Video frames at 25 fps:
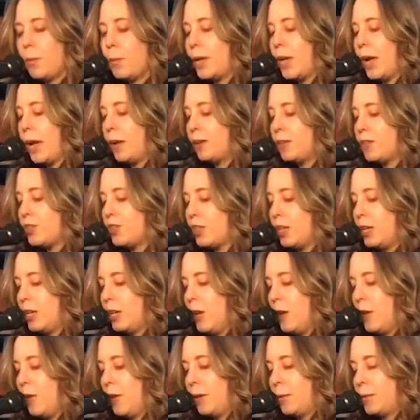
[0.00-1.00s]
But how did she
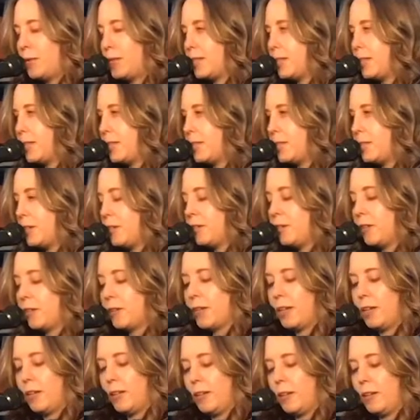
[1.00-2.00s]
know I wasn't a serial
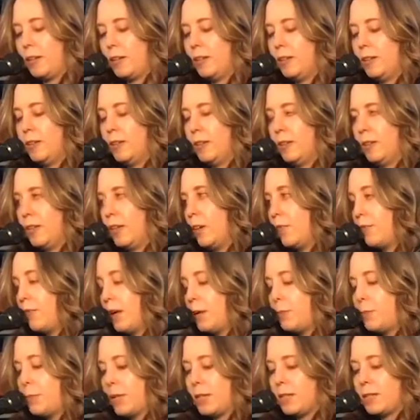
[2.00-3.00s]
killer? a
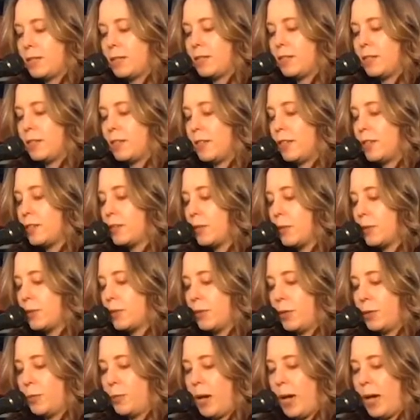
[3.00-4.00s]
rapist, a
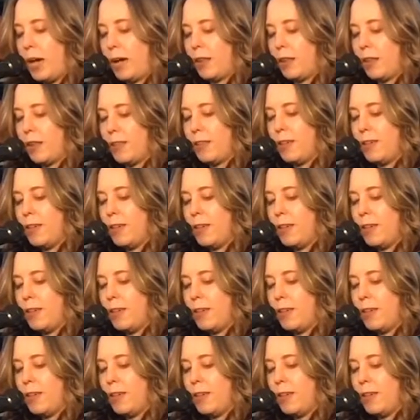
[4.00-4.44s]
sociopath.